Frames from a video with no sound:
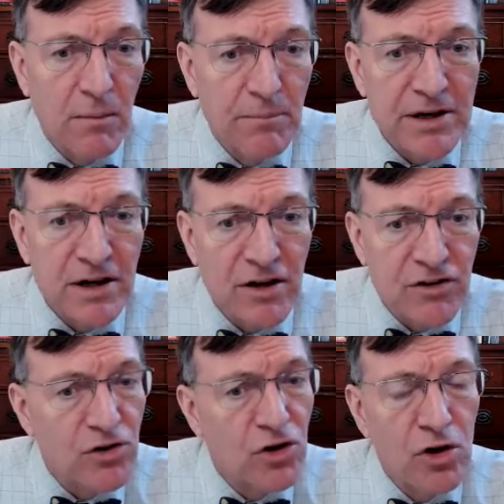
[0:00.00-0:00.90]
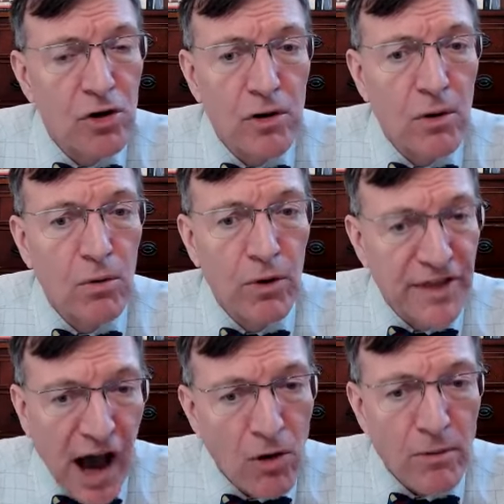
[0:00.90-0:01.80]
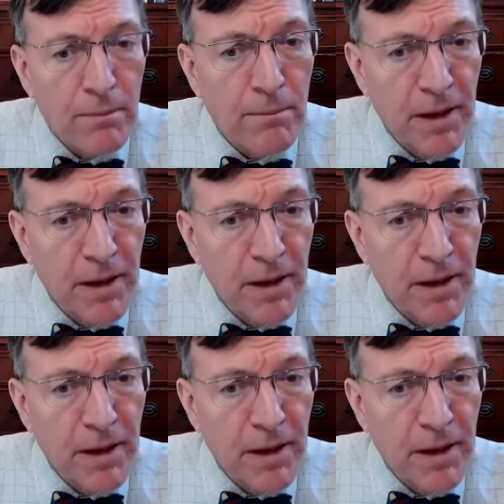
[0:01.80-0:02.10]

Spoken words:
because without